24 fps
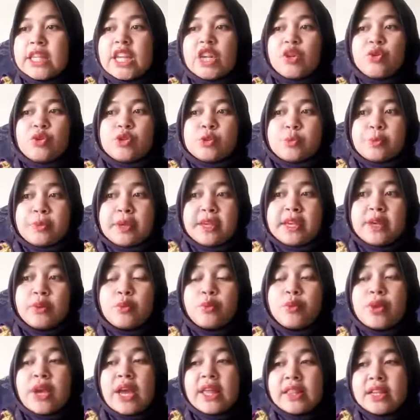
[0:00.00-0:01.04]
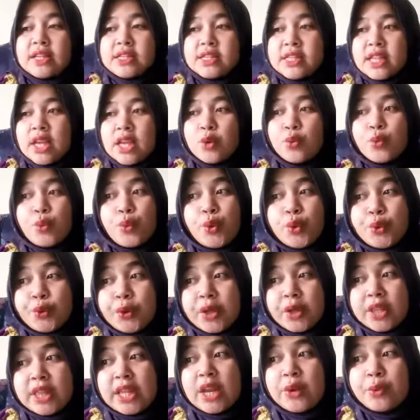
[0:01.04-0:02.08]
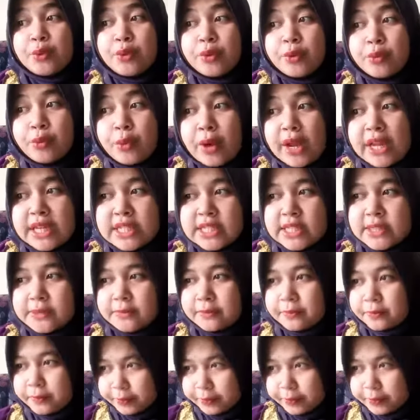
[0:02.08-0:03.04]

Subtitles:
that we speak, we understand, we read, and we write.